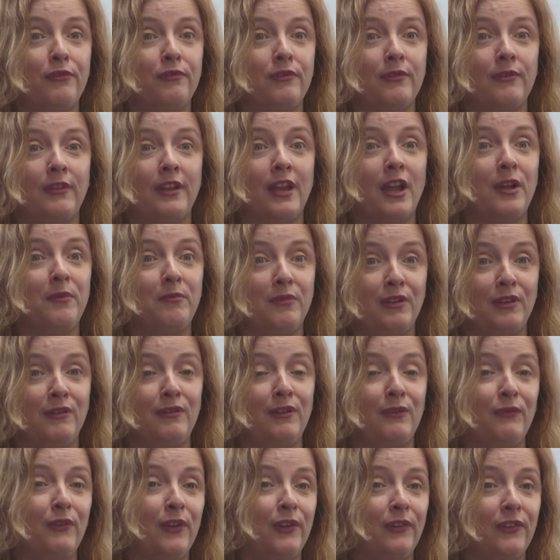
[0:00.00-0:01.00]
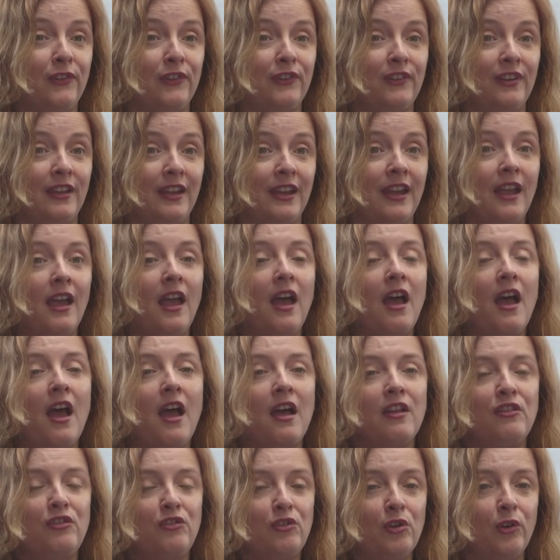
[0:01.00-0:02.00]
through the Open University,
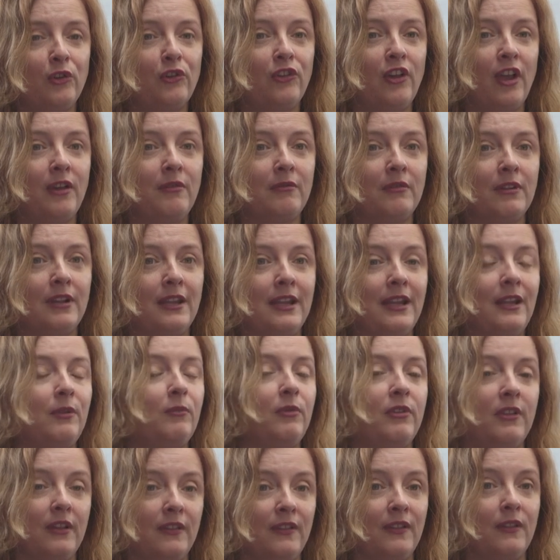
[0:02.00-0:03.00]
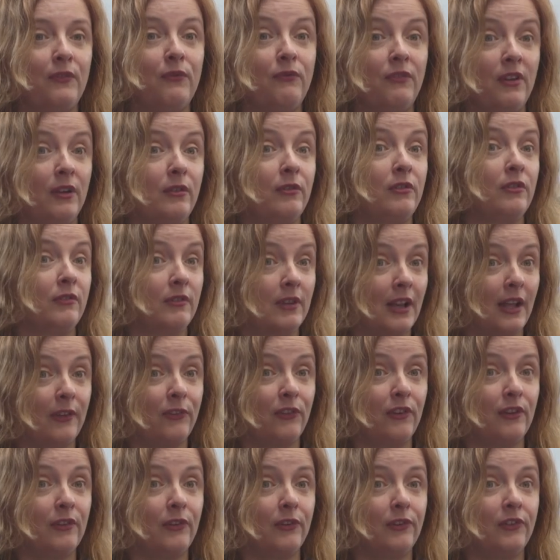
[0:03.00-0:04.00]
not only within the field of
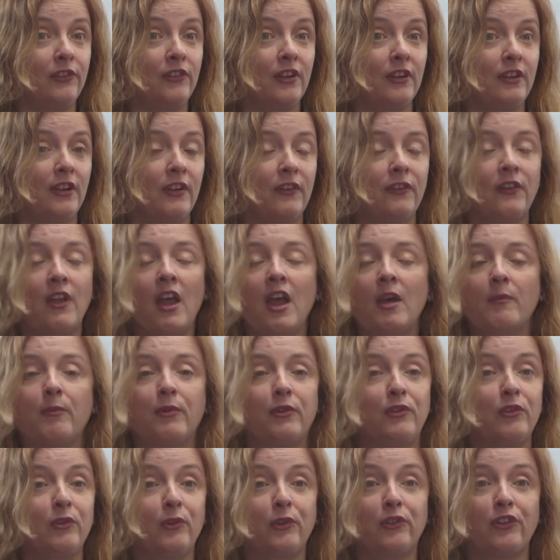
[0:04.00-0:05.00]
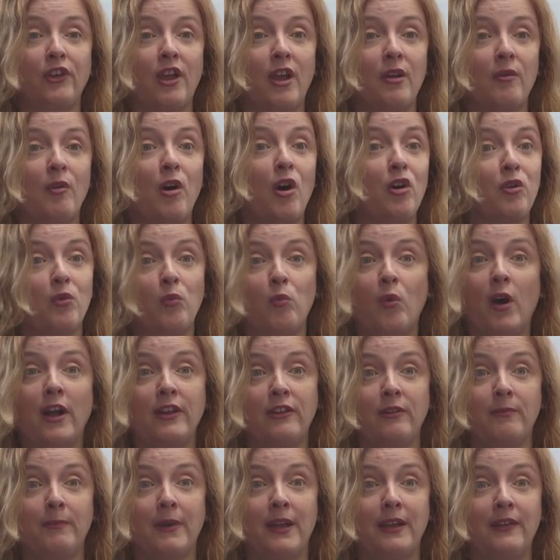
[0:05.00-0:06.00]
classical studies, but also on a
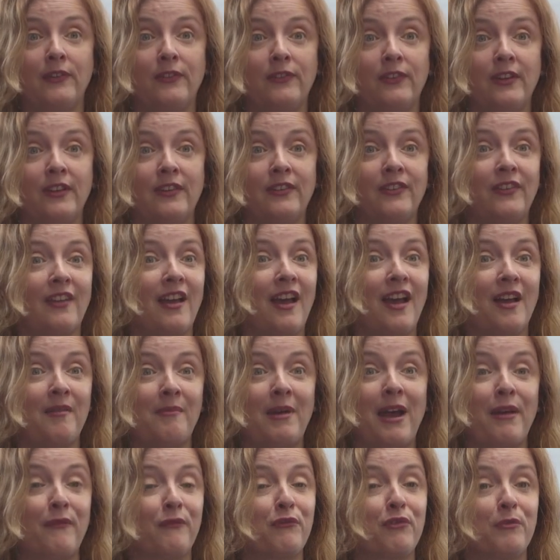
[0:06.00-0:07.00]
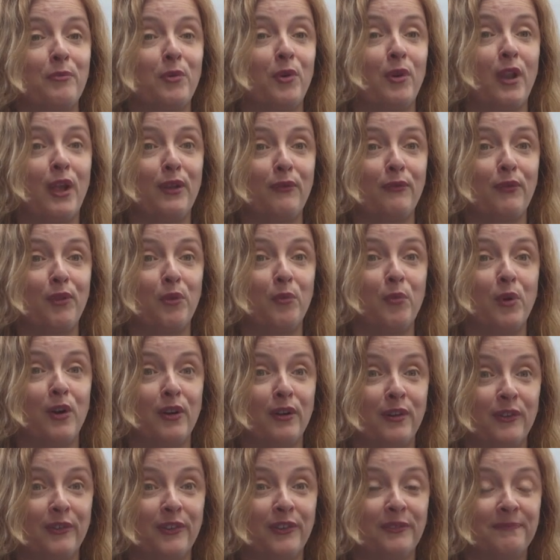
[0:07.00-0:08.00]
wider basis and from all over the
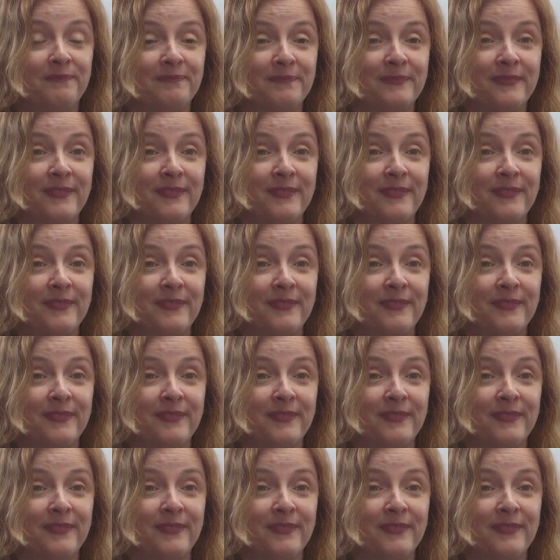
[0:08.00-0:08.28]
world.